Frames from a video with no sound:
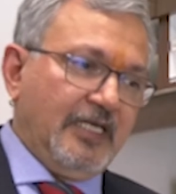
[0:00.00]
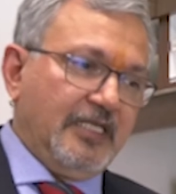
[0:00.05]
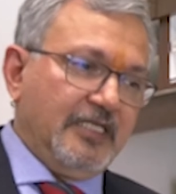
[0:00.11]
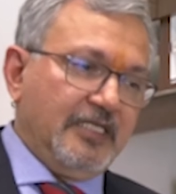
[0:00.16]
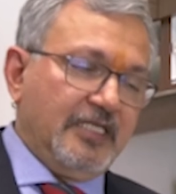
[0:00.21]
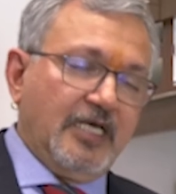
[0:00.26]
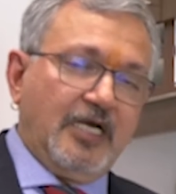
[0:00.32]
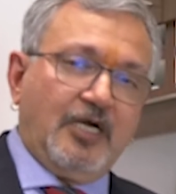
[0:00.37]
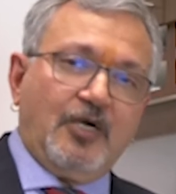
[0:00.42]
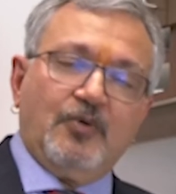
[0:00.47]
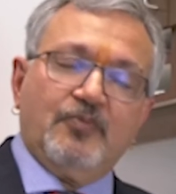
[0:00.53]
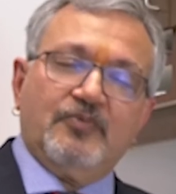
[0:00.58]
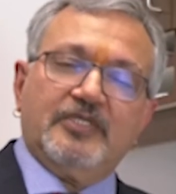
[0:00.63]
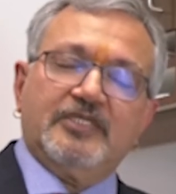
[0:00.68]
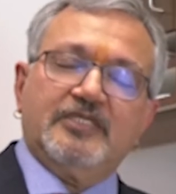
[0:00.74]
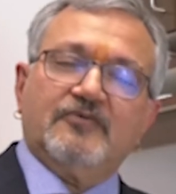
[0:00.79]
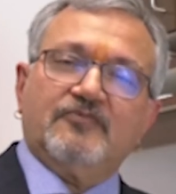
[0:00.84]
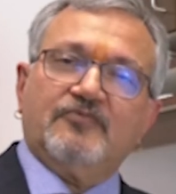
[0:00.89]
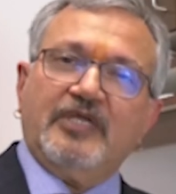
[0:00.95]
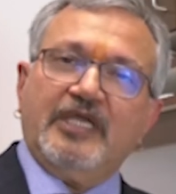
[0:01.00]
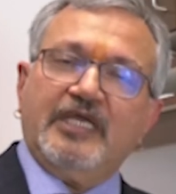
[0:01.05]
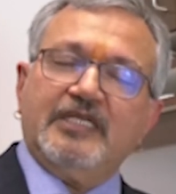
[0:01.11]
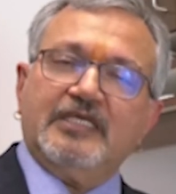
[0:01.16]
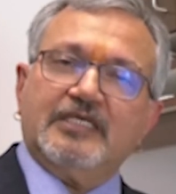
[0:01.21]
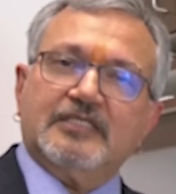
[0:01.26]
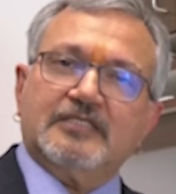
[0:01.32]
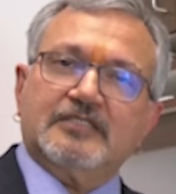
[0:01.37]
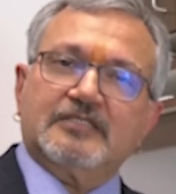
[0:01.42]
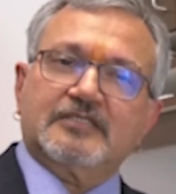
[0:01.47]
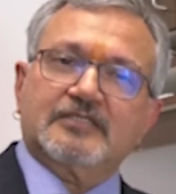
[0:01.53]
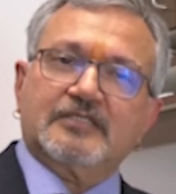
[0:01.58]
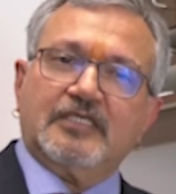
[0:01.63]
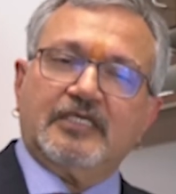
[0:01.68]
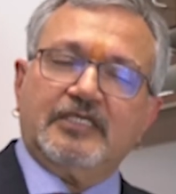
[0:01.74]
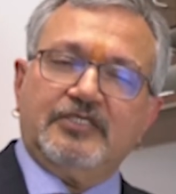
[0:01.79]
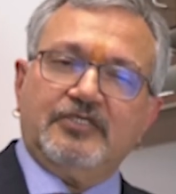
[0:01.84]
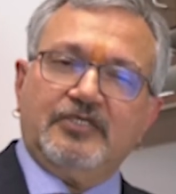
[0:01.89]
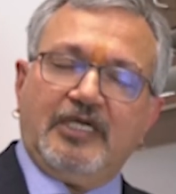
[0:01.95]
Now with the variants,
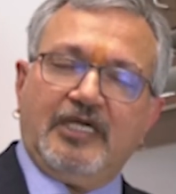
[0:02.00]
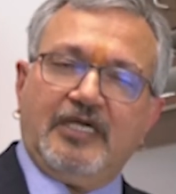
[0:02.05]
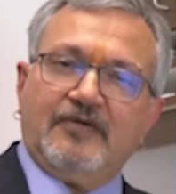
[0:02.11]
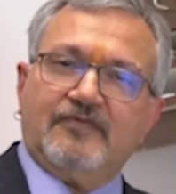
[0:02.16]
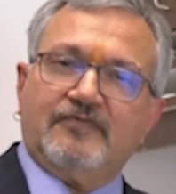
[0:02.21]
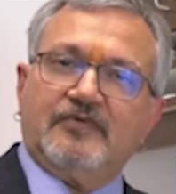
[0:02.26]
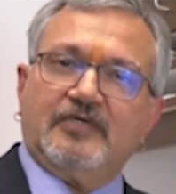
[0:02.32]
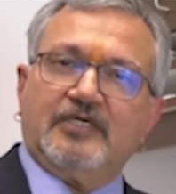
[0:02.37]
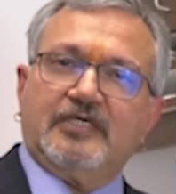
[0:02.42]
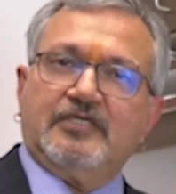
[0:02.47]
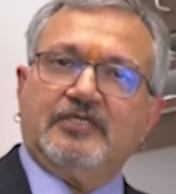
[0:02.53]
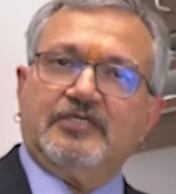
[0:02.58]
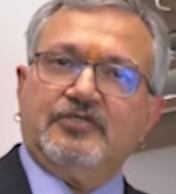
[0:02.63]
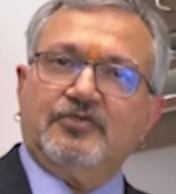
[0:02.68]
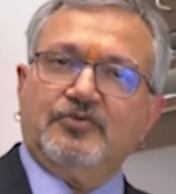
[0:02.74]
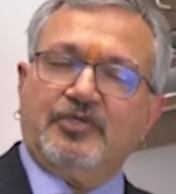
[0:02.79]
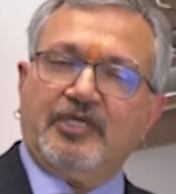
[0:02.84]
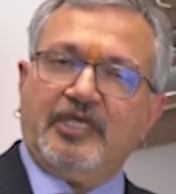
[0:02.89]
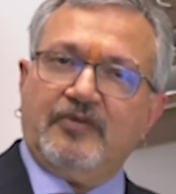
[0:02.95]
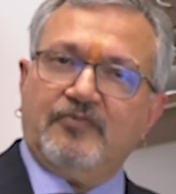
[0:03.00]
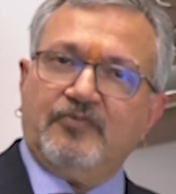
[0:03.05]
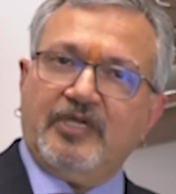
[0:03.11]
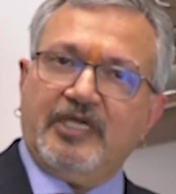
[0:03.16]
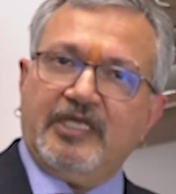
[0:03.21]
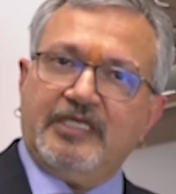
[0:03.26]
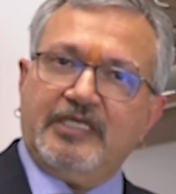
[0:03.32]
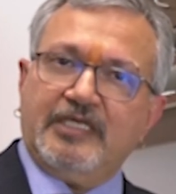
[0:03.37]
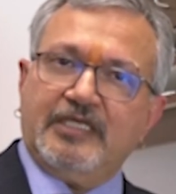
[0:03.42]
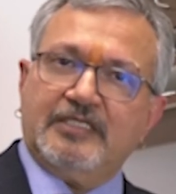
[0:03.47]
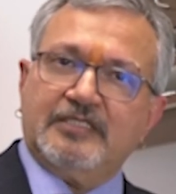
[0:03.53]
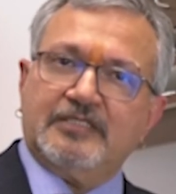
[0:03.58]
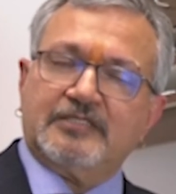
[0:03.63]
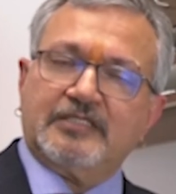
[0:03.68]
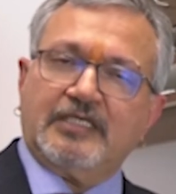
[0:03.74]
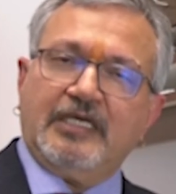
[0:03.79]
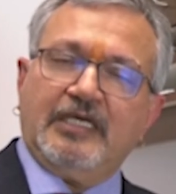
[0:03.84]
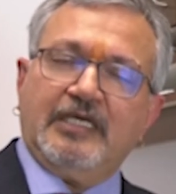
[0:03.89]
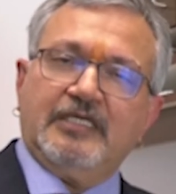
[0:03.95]
you have UK
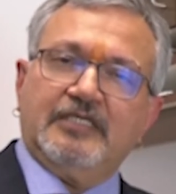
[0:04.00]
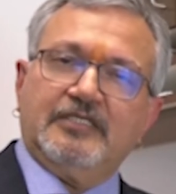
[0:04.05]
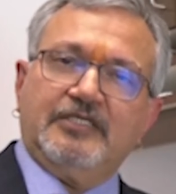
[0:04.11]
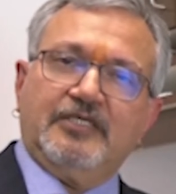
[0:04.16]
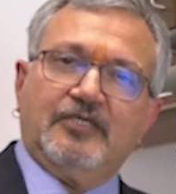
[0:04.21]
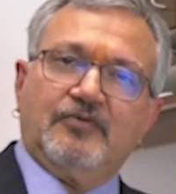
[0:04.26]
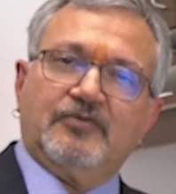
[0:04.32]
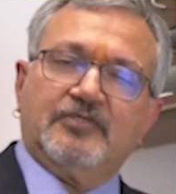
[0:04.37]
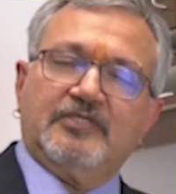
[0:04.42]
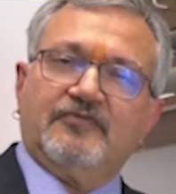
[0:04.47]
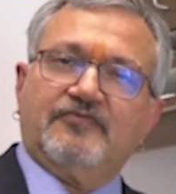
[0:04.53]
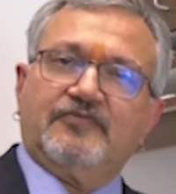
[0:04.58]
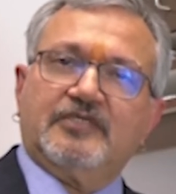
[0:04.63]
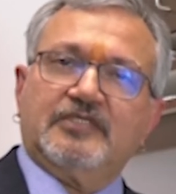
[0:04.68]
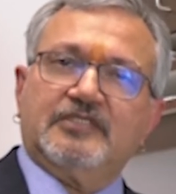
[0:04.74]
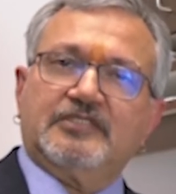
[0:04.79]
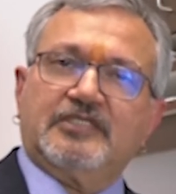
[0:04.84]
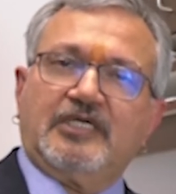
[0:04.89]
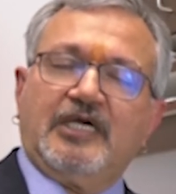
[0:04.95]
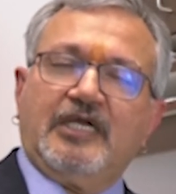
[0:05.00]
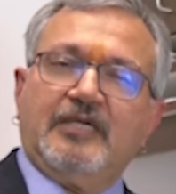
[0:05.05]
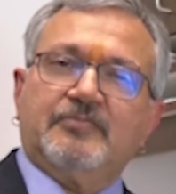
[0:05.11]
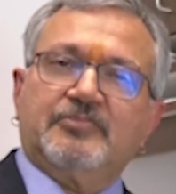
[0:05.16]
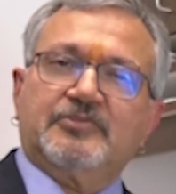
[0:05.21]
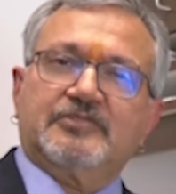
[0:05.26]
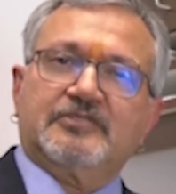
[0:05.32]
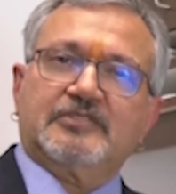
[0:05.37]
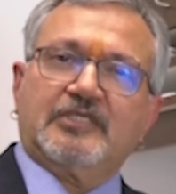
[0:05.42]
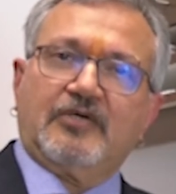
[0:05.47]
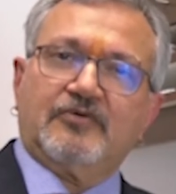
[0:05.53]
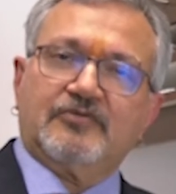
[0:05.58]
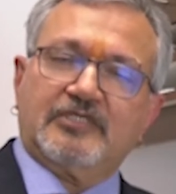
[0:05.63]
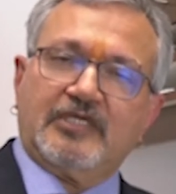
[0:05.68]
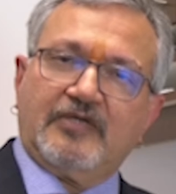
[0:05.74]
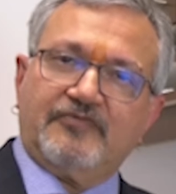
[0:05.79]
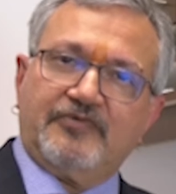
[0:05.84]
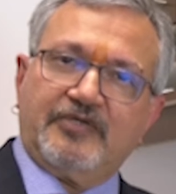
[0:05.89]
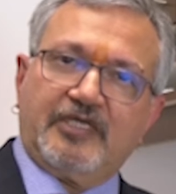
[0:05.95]
variant and different types,
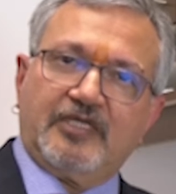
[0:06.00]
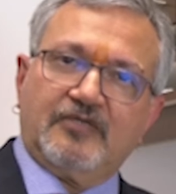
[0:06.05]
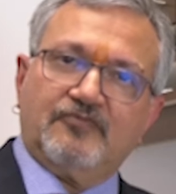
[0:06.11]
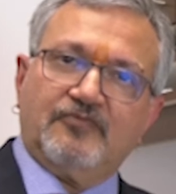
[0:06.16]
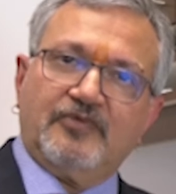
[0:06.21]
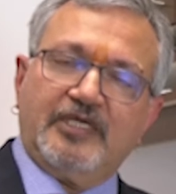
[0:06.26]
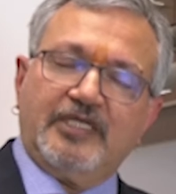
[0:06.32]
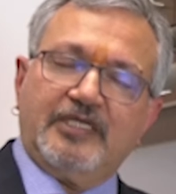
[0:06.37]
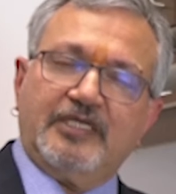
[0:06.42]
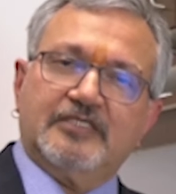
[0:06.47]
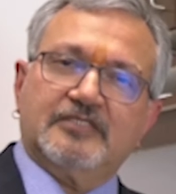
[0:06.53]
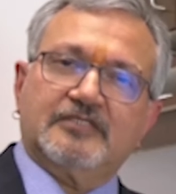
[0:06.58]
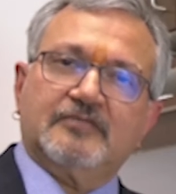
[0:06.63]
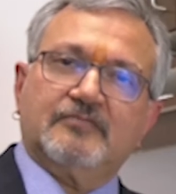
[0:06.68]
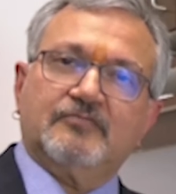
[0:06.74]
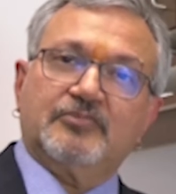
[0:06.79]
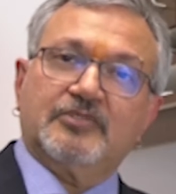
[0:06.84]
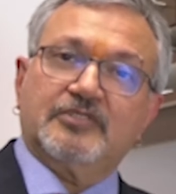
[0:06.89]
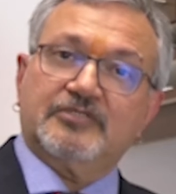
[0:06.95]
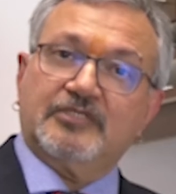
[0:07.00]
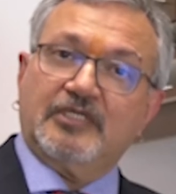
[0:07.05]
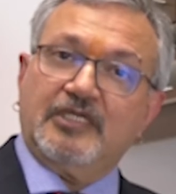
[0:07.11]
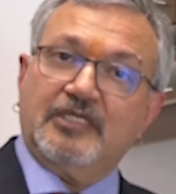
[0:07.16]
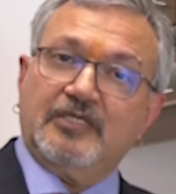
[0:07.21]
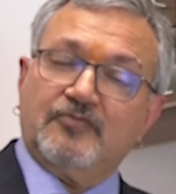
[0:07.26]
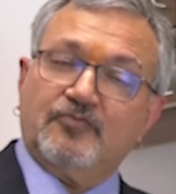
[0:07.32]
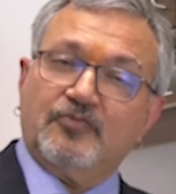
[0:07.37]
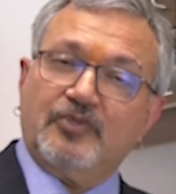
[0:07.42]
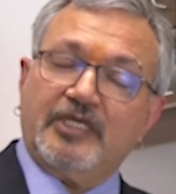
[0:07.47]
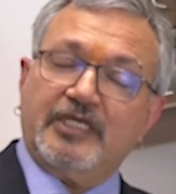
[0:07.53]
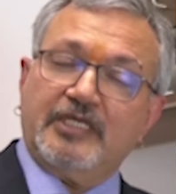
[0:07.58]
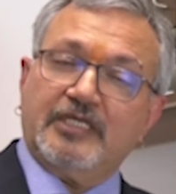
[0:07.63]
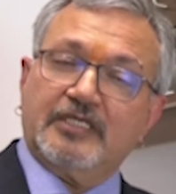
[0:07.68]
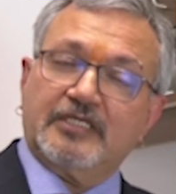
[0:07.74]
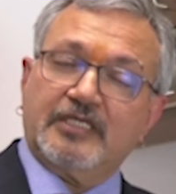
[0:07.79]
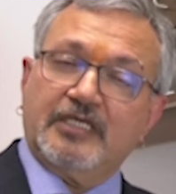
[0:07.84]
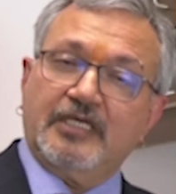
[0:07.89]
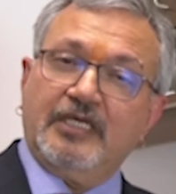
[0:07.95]
South African variants, Brazilian
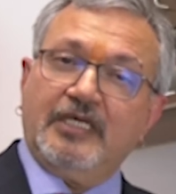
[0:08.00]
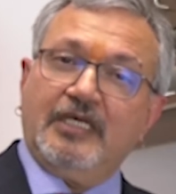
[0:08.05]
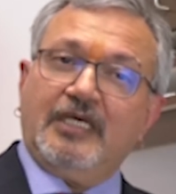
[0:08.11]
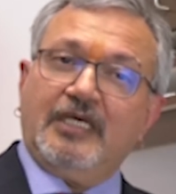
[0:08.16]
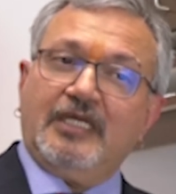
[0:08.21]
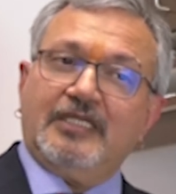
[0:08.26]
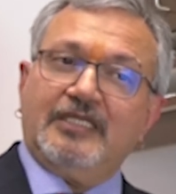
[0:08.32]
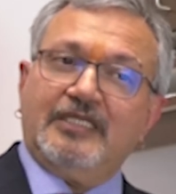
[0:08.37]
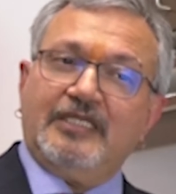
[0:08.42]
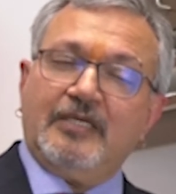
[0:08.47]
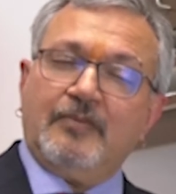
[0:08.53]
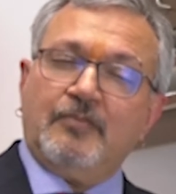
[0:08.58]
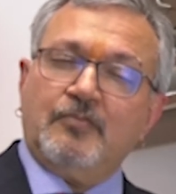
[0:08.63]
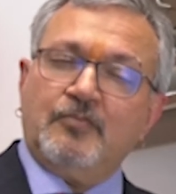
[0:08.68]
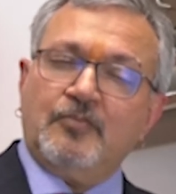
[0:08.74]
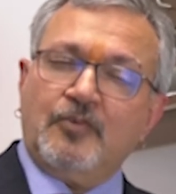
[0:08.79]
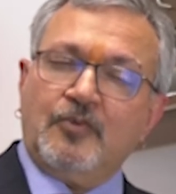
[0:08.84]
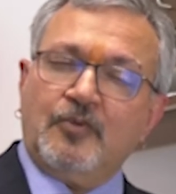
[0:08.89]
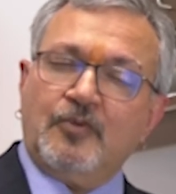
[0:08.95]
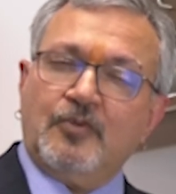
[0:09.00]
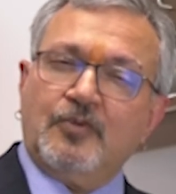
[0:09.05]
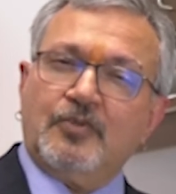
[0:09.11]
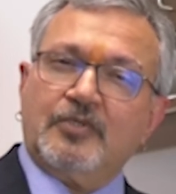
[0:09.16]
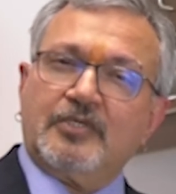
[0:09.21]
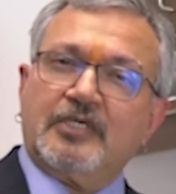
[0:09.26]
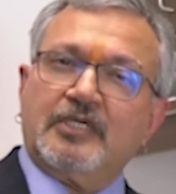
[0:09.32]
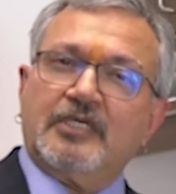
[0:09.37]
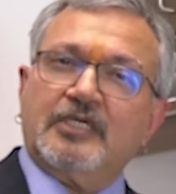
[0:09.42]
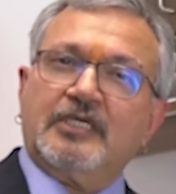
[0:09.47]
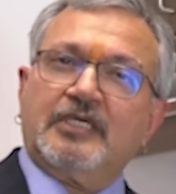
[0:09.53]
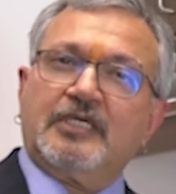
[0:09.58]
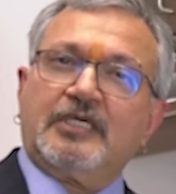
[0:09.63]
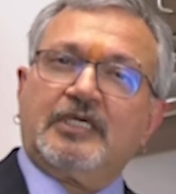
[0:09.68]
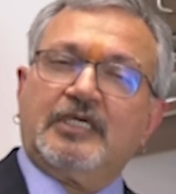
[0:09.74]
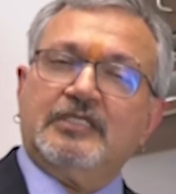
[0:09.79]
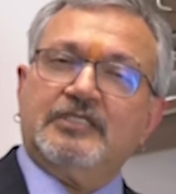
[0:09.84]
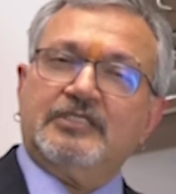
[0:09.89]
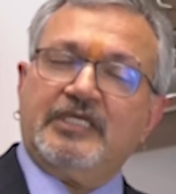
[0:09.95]
variant. They are more
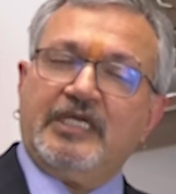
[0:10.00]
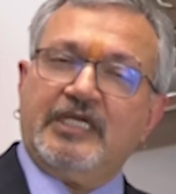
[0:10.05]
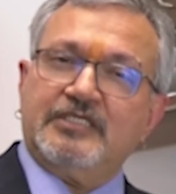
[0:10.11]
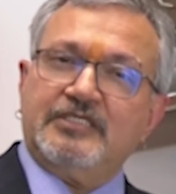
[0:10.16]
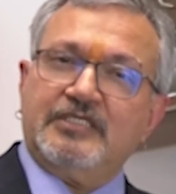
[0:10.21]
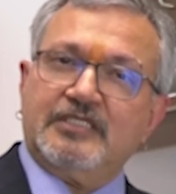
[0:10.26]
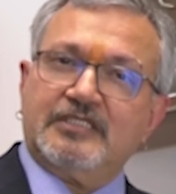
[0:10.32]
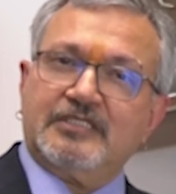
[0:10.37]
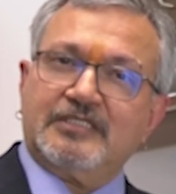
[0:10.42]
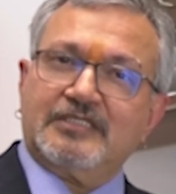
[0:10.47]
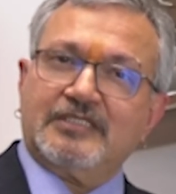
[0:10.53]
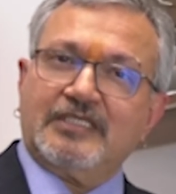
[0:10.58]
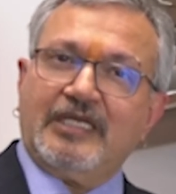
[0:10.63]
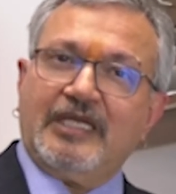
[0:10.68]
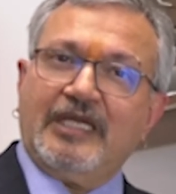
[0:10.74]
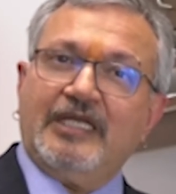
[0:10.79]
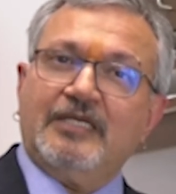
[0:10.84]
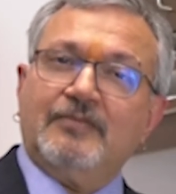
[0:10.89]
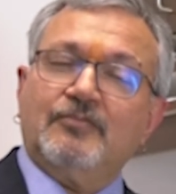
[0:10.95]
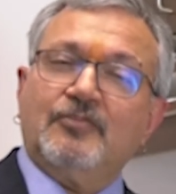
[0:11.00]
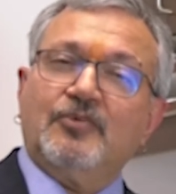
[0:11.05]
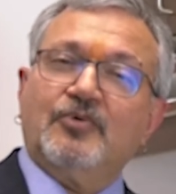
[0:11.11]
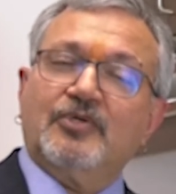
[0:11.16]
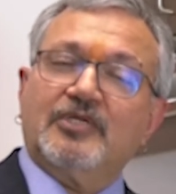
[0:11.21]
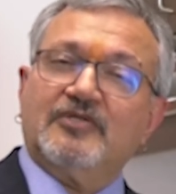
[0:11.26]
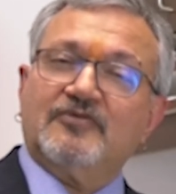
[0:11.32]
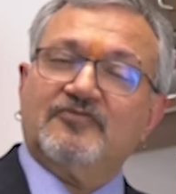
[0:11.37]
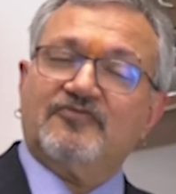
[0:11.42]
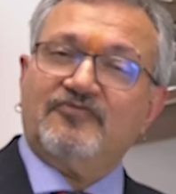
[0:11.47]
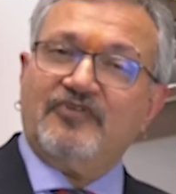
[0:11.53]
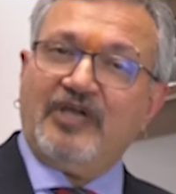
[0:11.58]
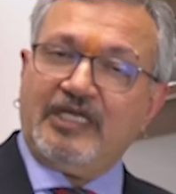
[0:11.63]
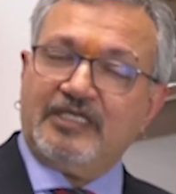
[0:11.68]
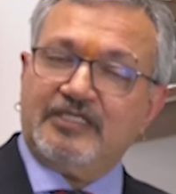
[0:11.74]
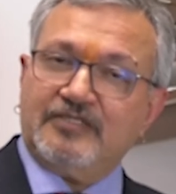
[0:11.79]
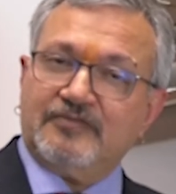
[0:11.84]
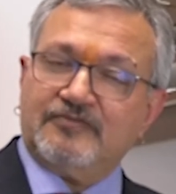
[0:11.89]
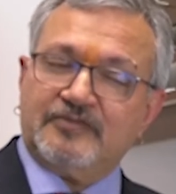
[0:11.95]
contagious and more
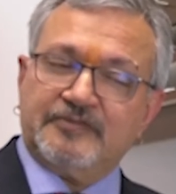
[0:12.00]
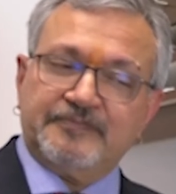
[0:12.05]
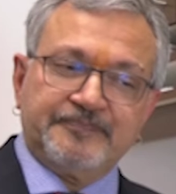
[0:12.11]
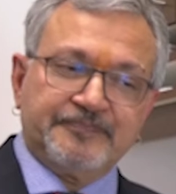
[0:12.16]
infective.